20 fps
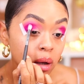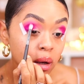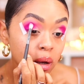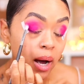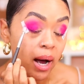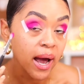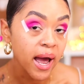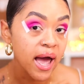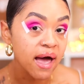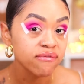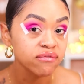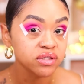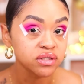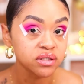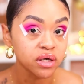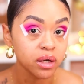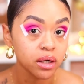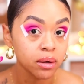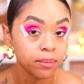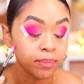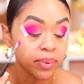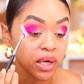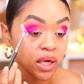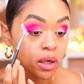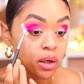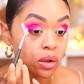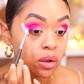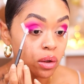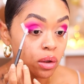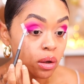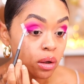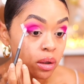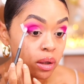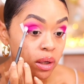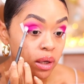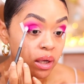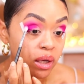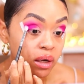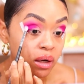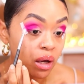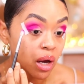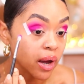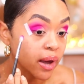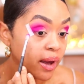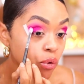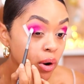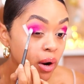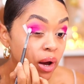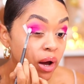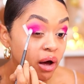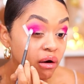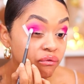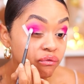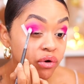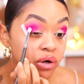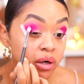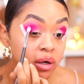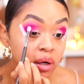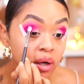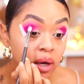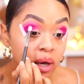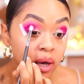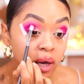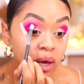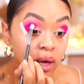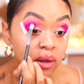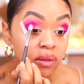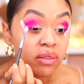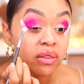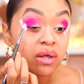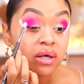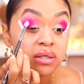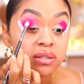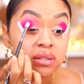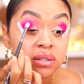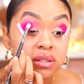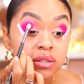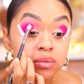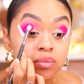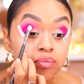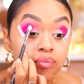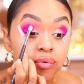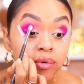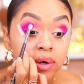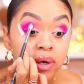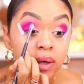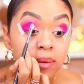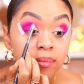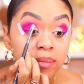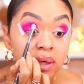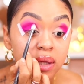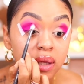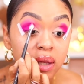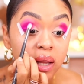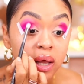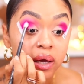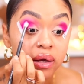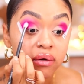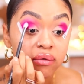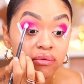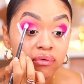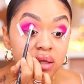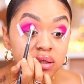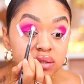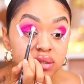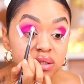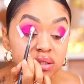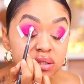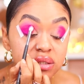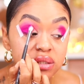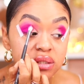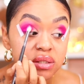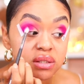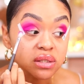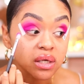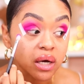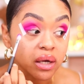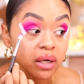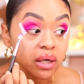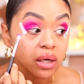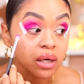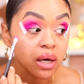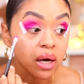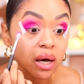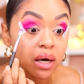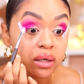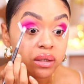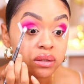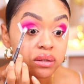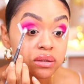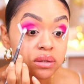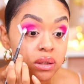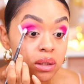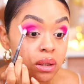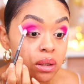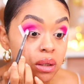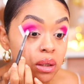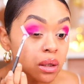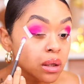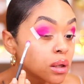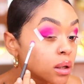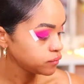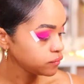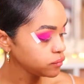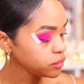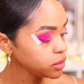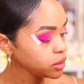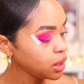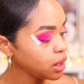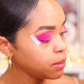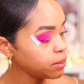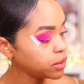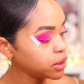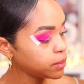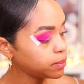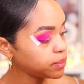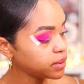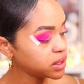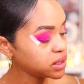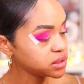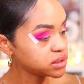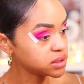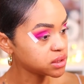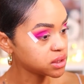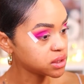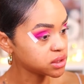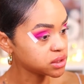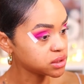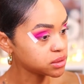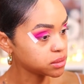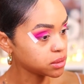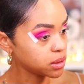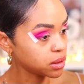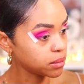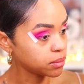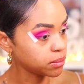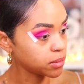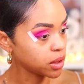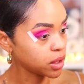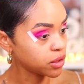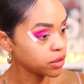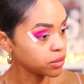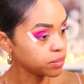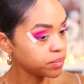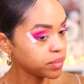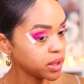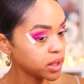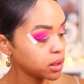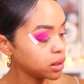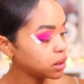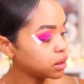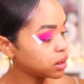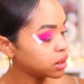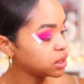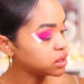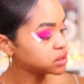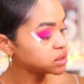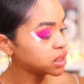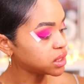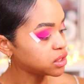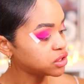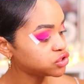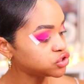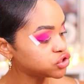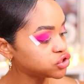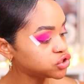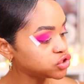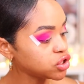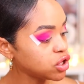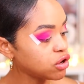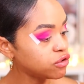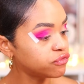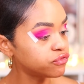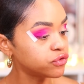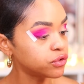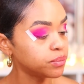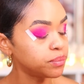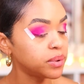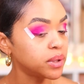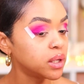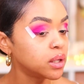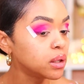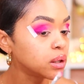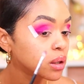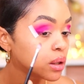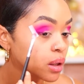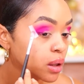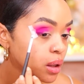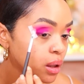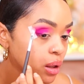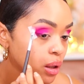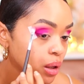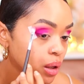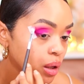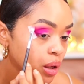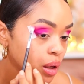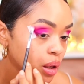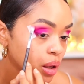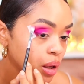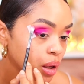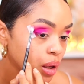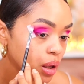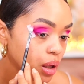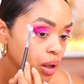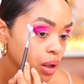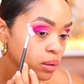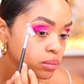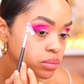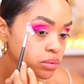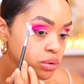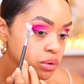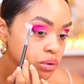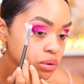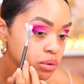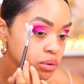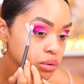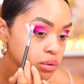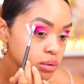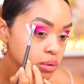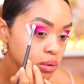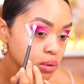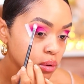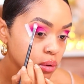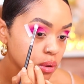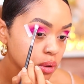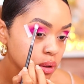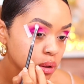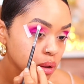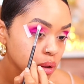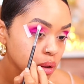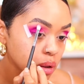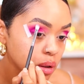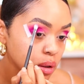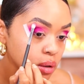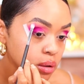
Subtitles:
I haven't done a pink look in forever, and this is bringing me life. This is stunning, guys. I'm gonna place this other pink. It's like a softer pink, and I'm just going